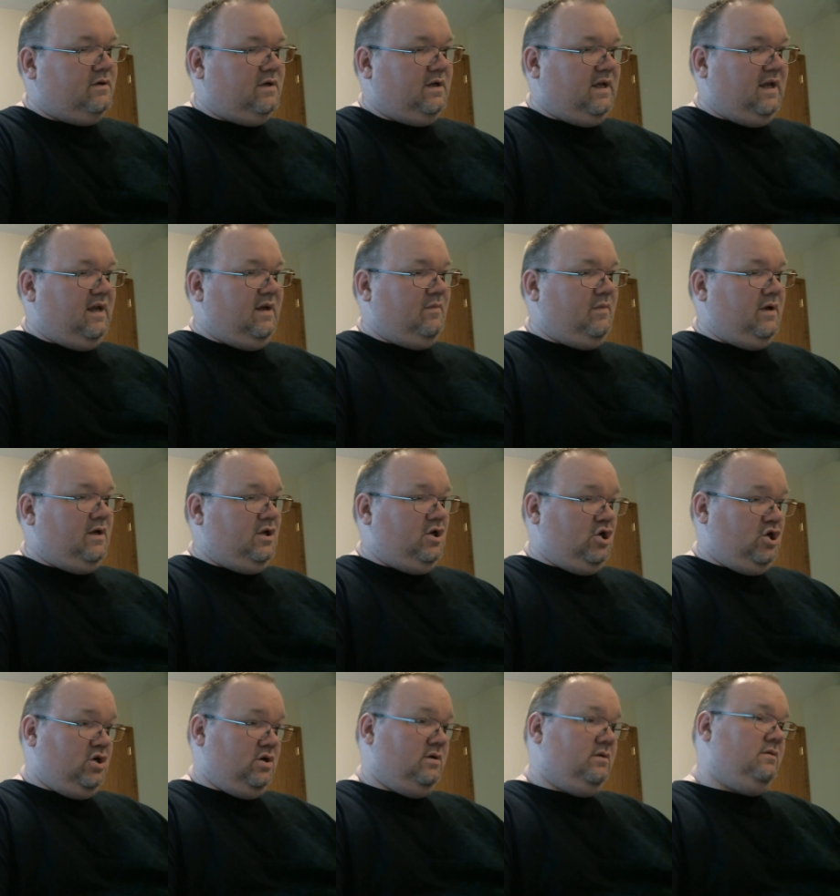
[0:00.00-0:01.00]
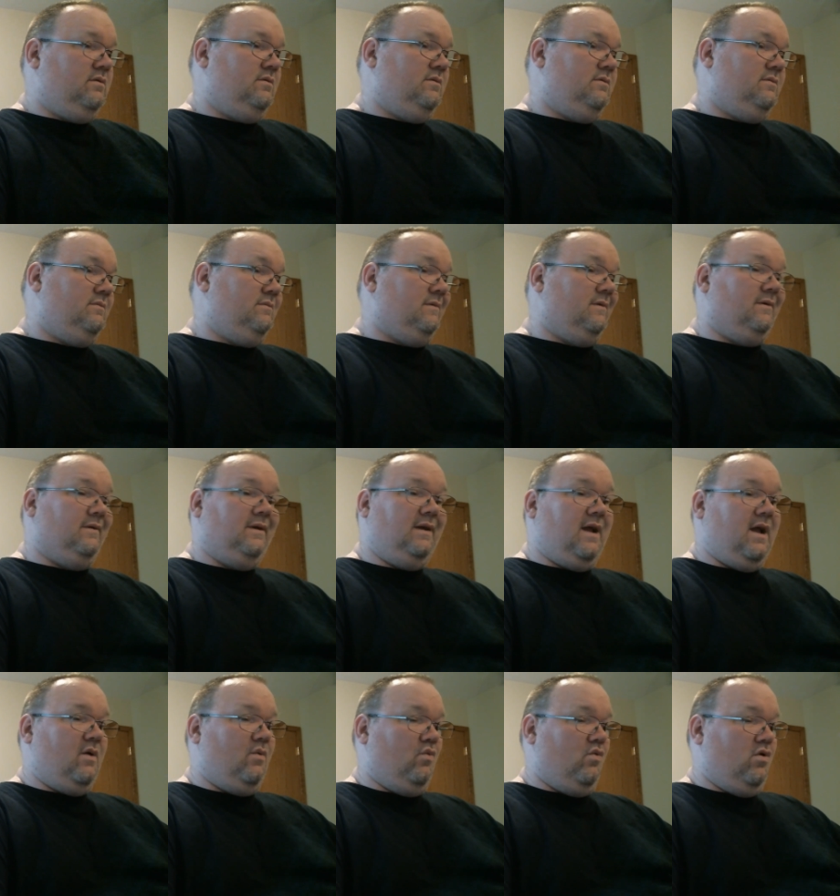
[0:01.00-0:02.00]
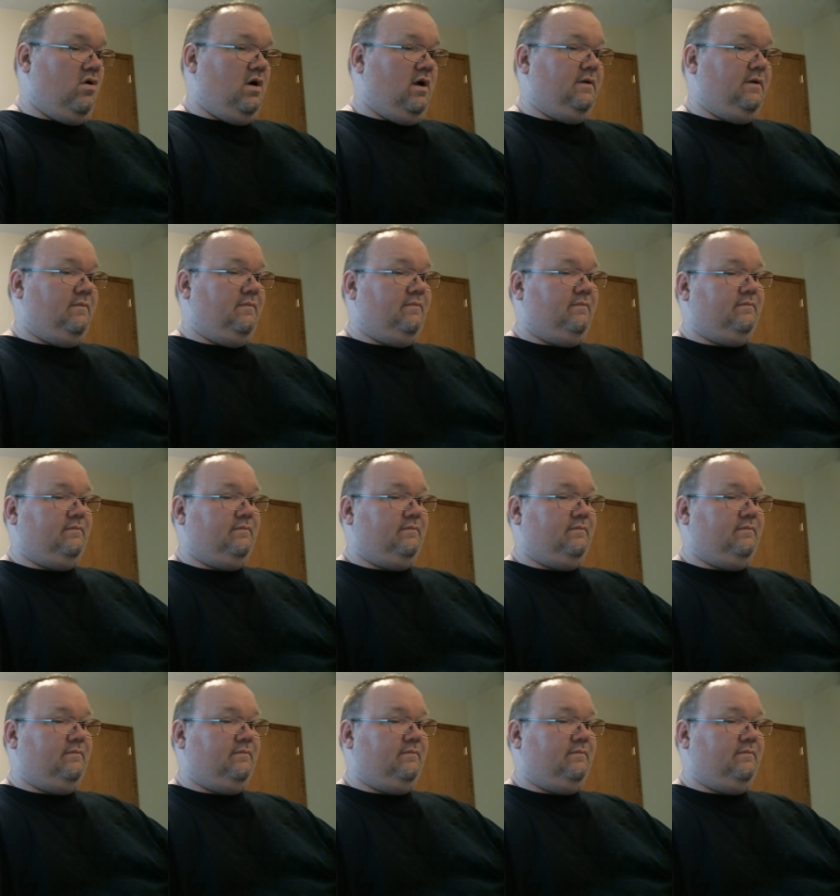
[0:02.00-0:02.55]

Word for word: Image. We got one.